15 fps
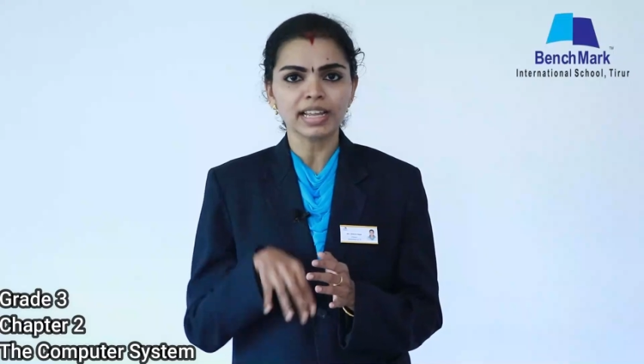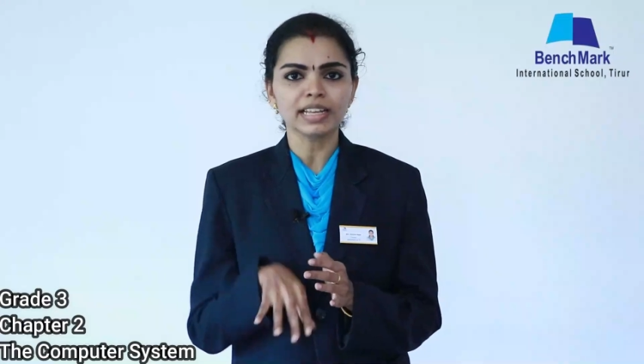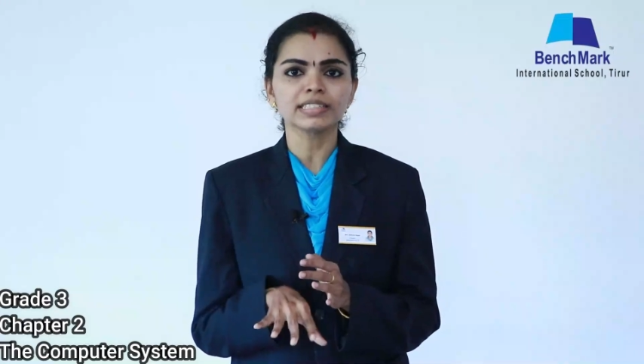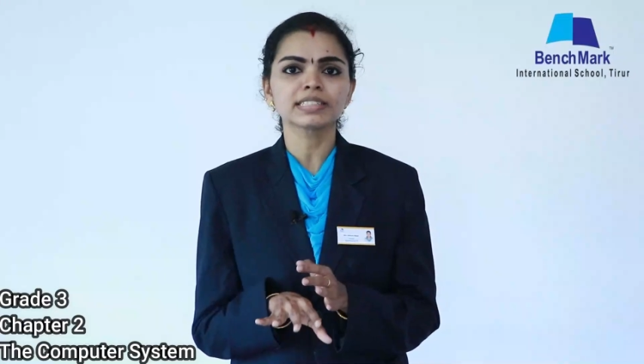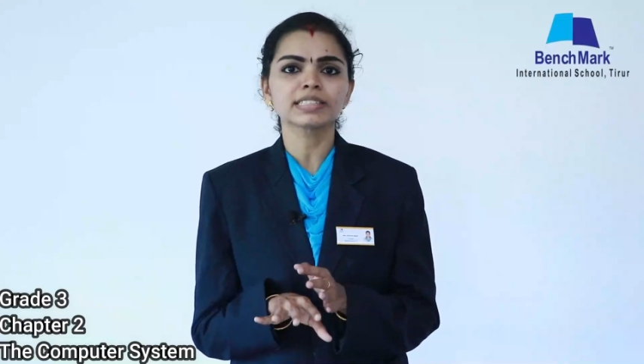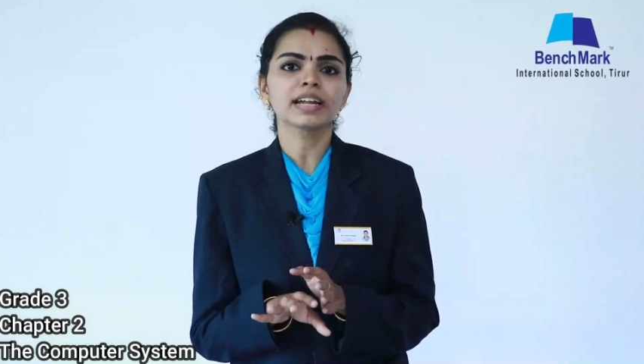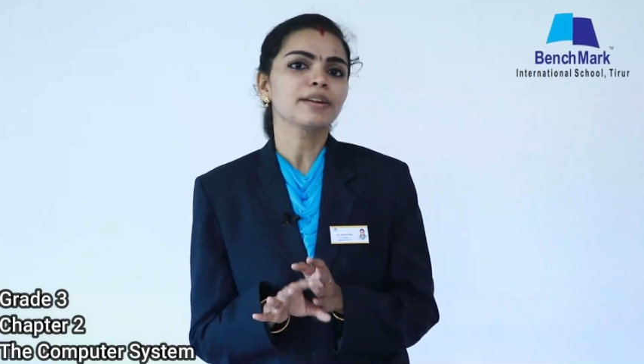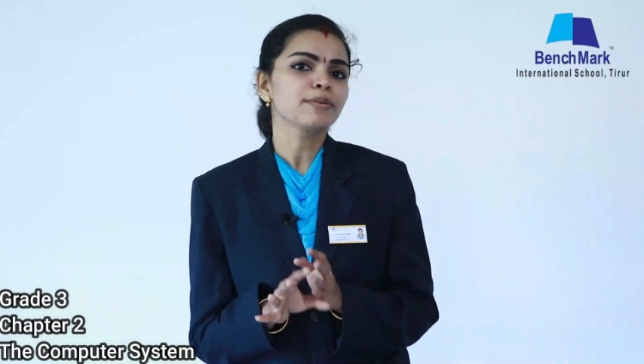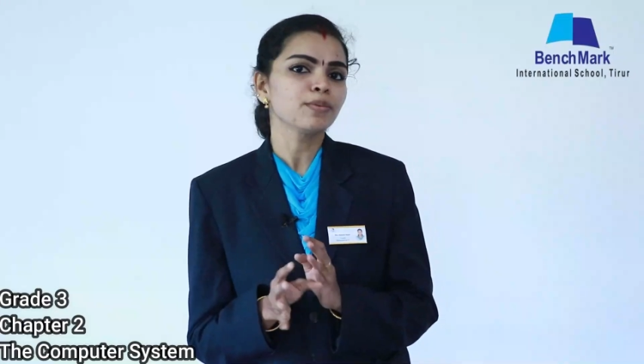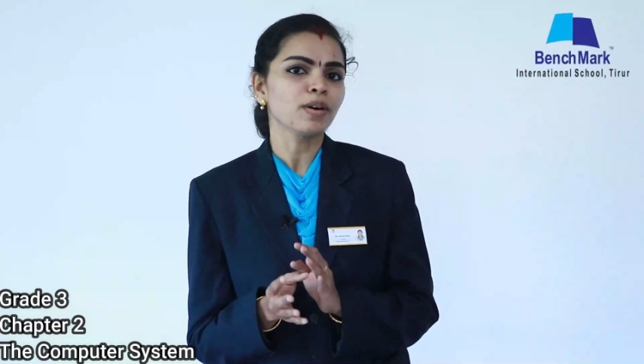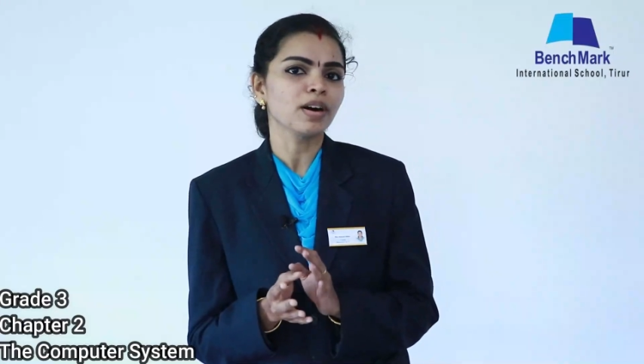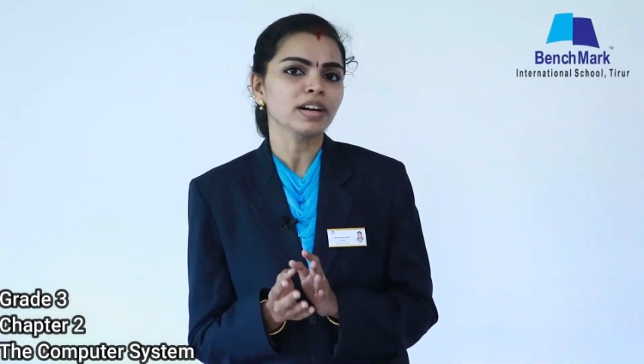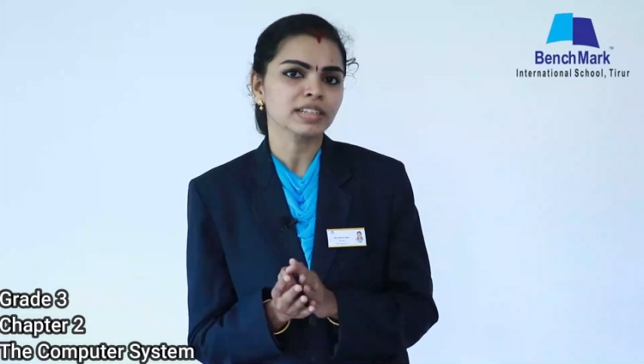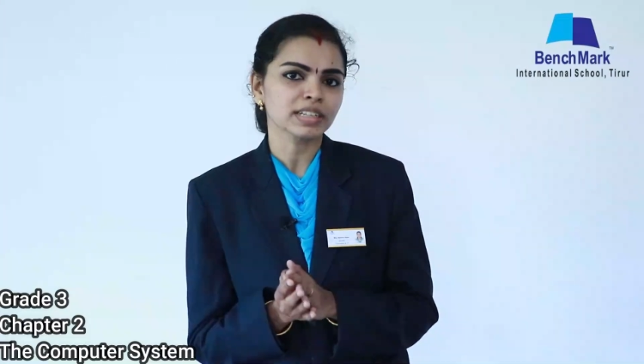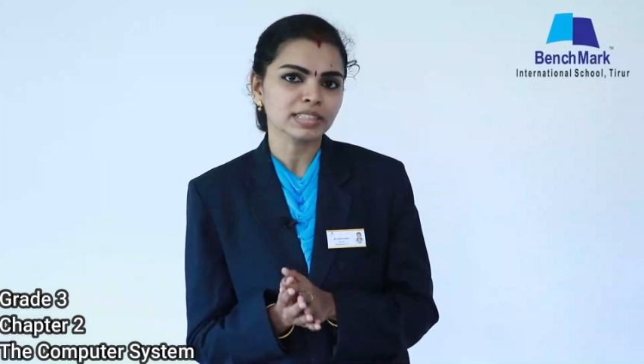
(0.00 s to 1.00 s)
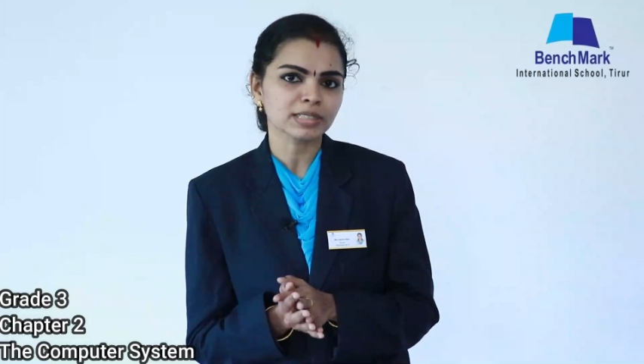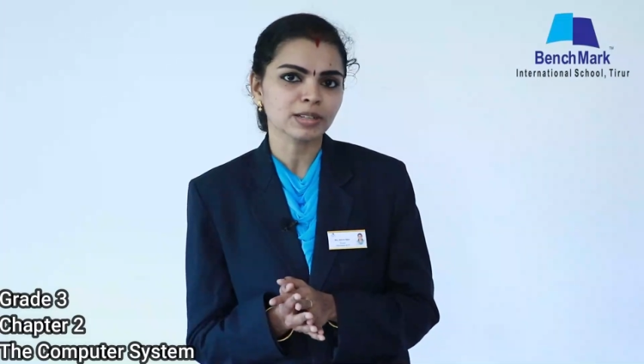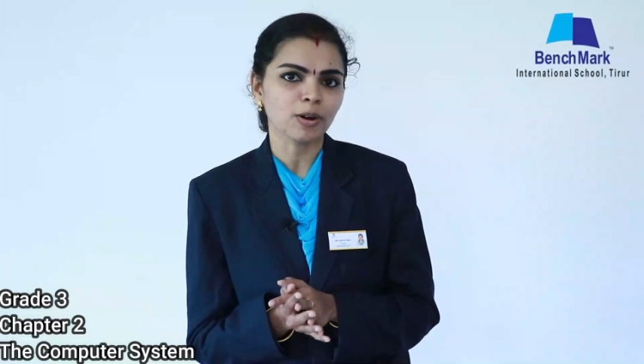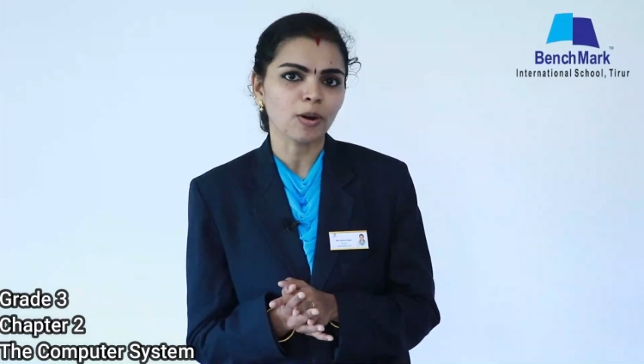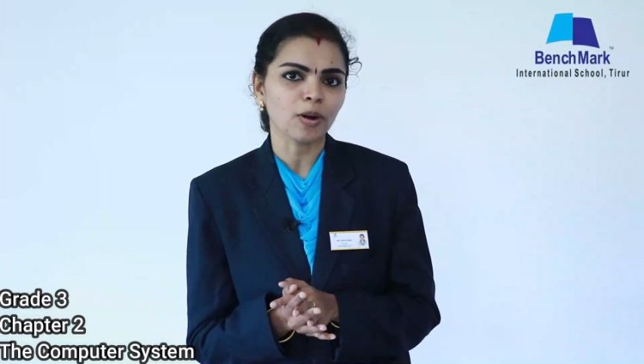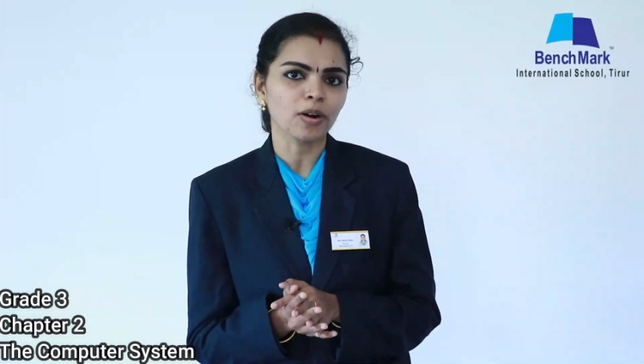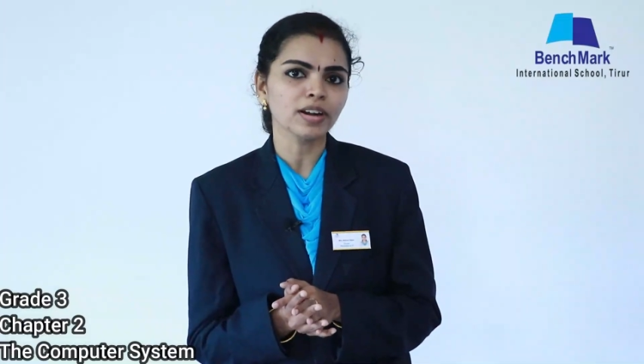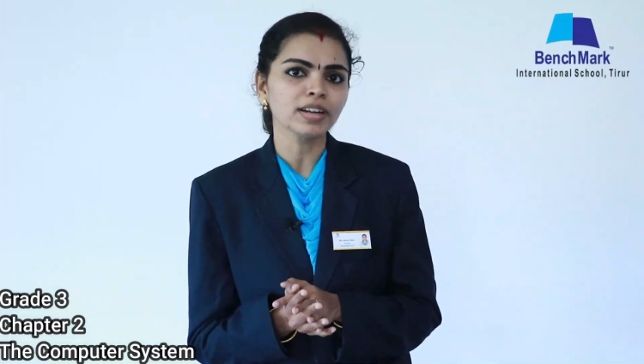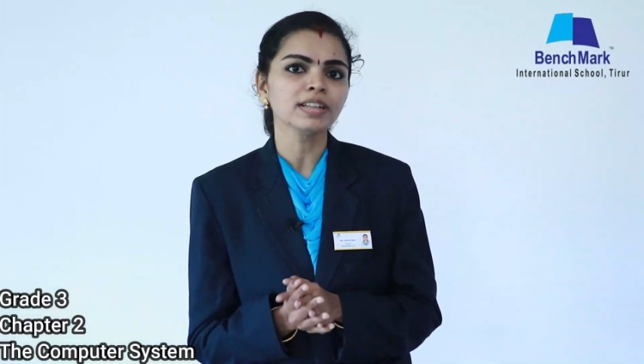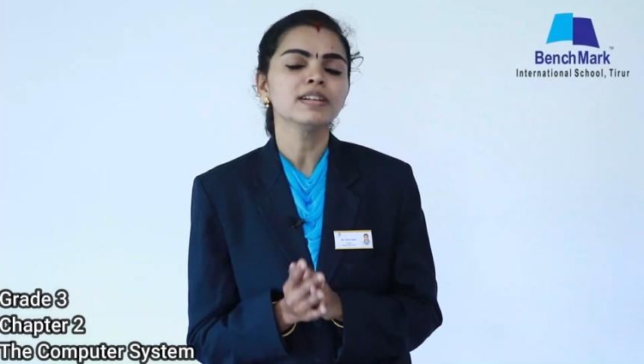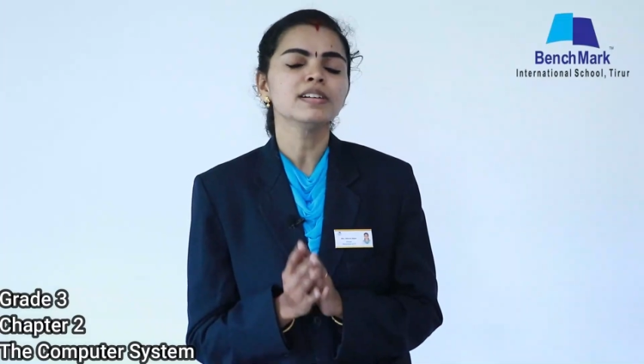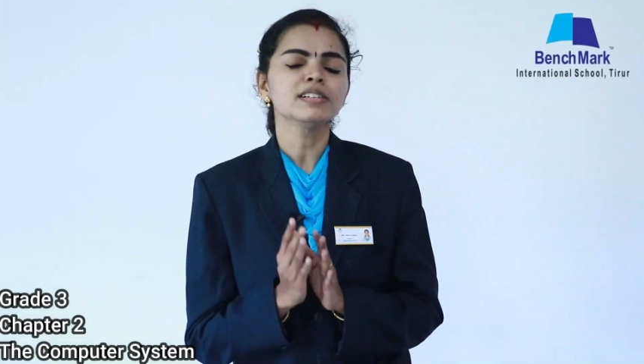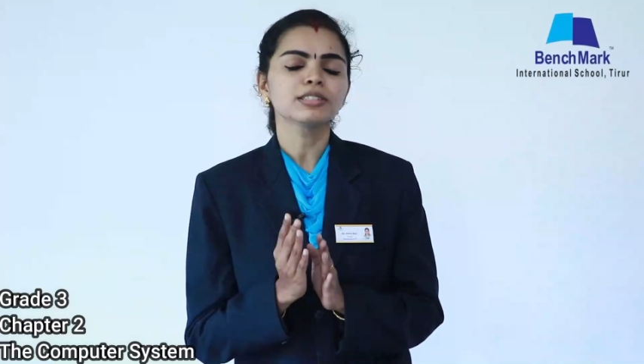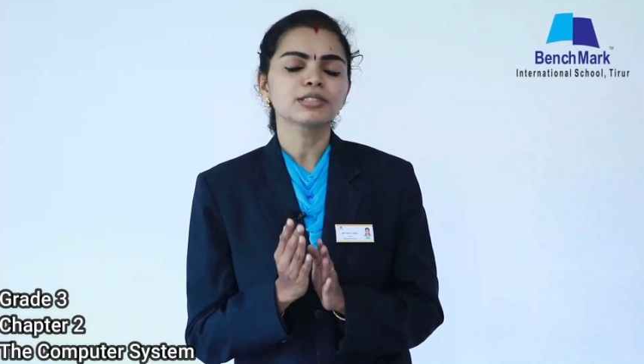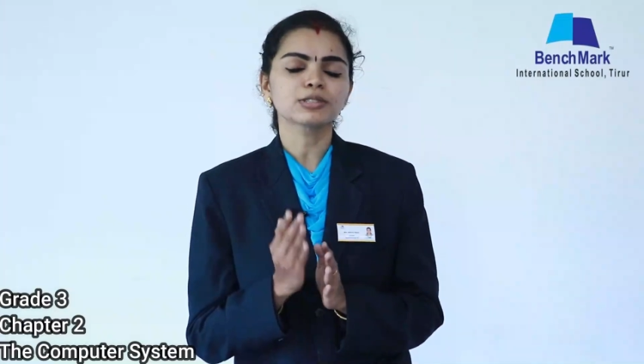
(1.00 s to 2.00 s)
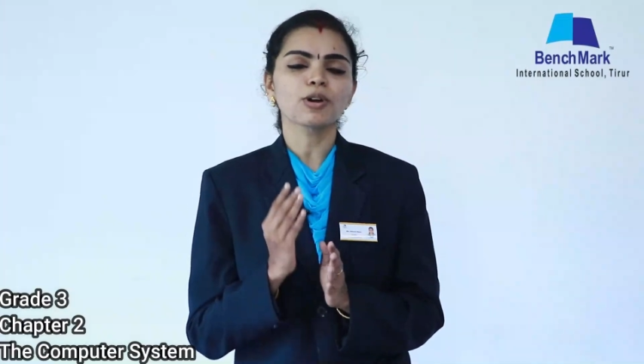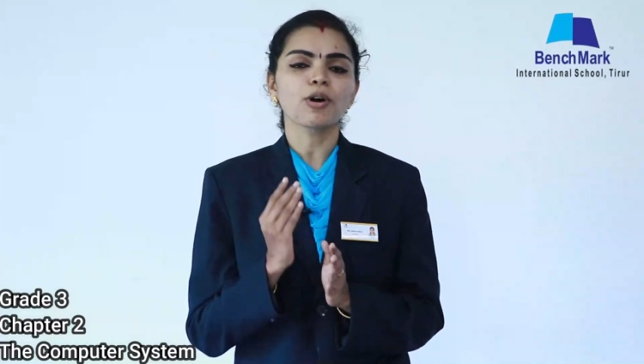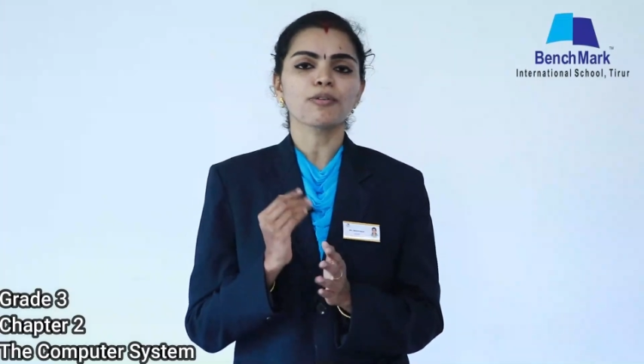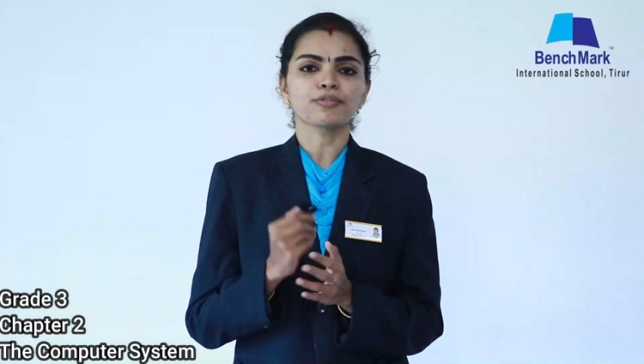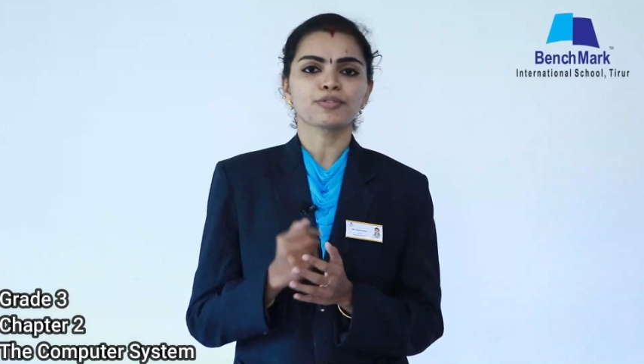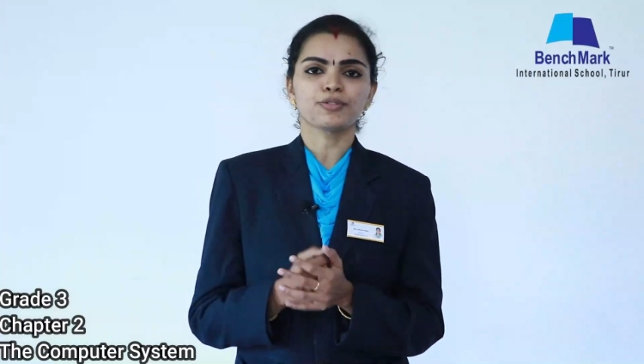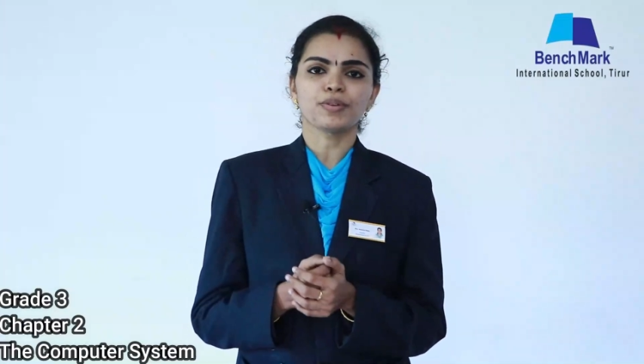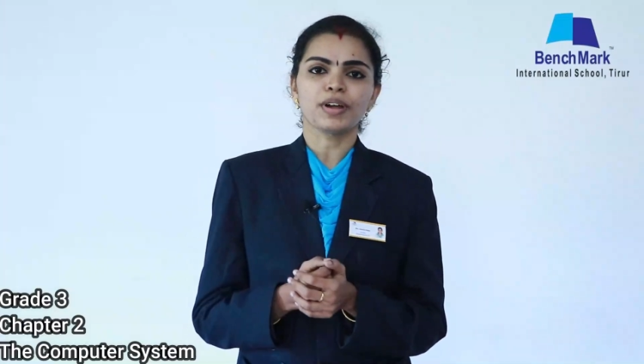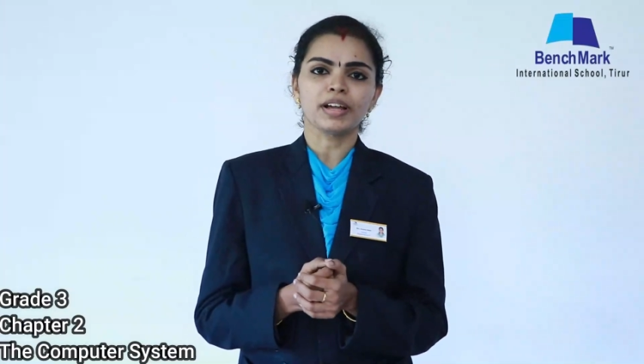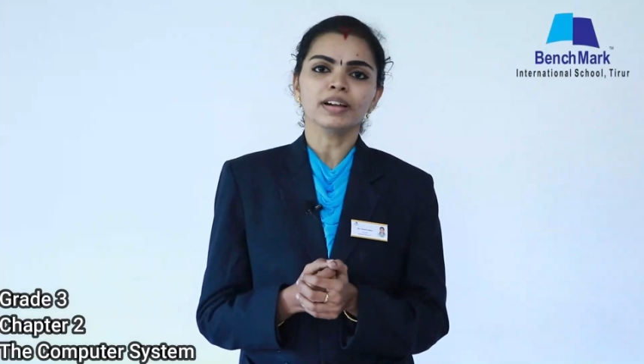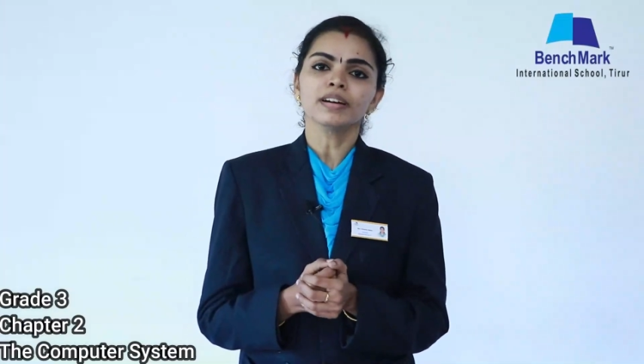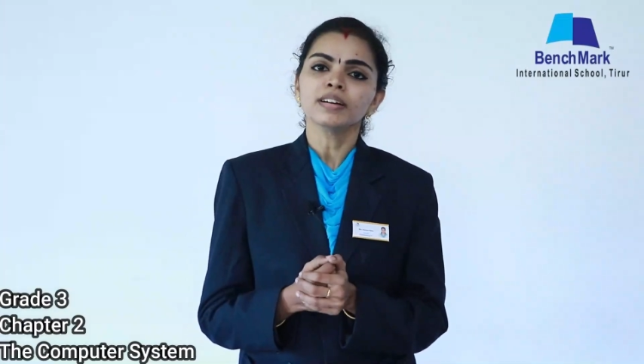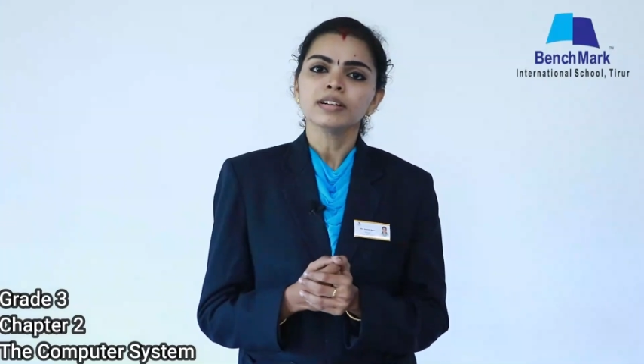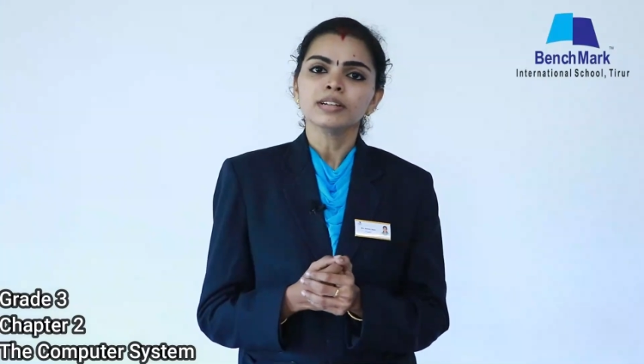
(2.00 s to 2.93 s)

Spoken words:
inside work is called software.